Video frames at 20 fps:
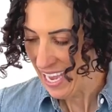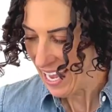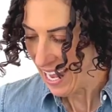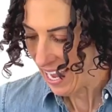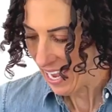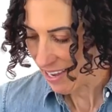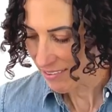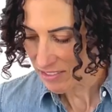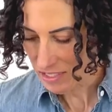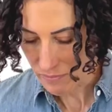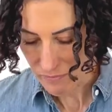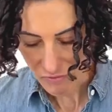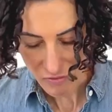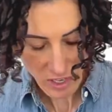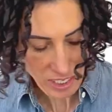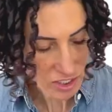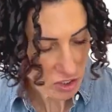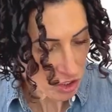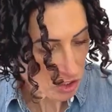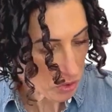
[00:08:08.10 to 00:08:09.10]
I have some
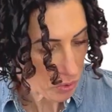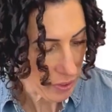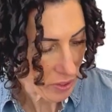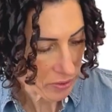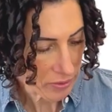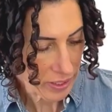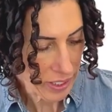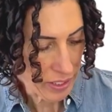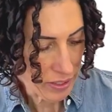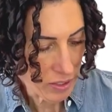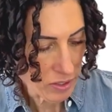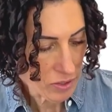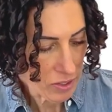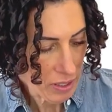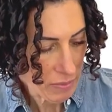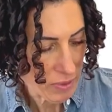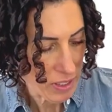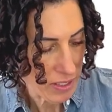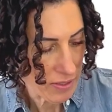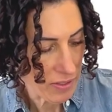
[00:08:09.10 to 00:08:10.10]
fresh soil here, so I'm
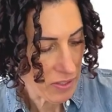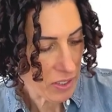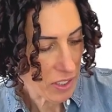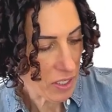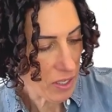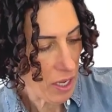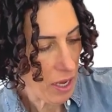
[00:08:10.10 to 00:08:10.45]
going to start